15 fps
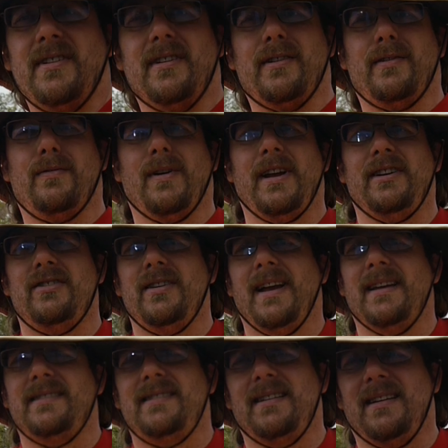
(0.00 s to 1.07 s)
a great
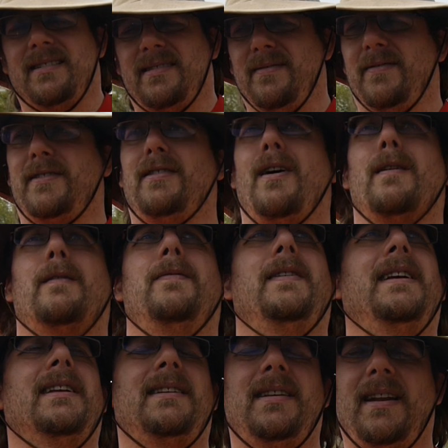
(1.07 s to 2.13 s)
chance to get some
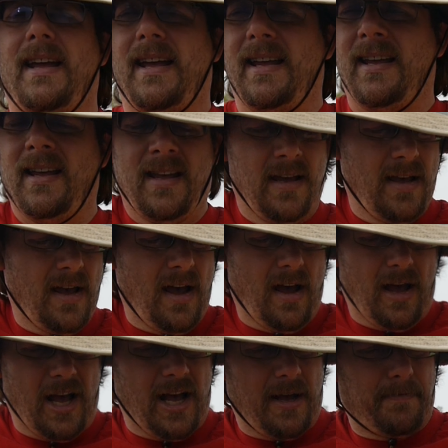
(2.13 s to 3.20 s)
photography in today.
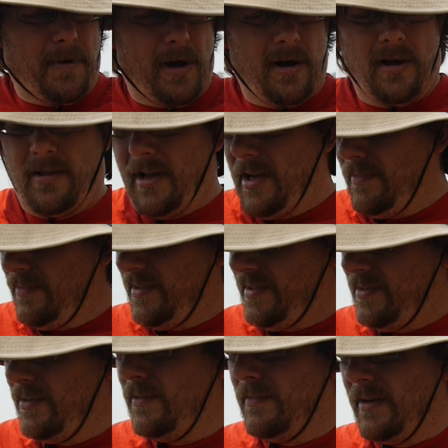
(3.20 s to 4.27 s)
All I was
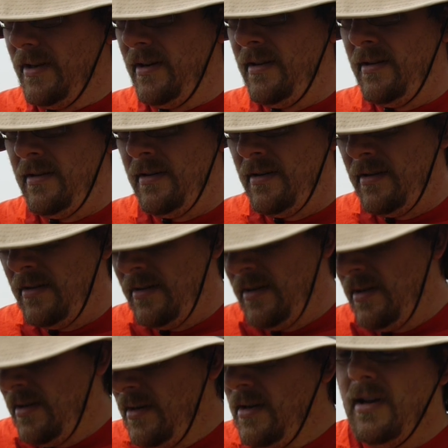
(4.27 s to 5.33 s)
doing
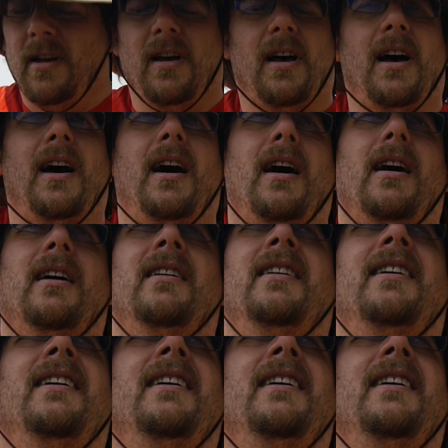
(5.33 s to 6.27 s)
is I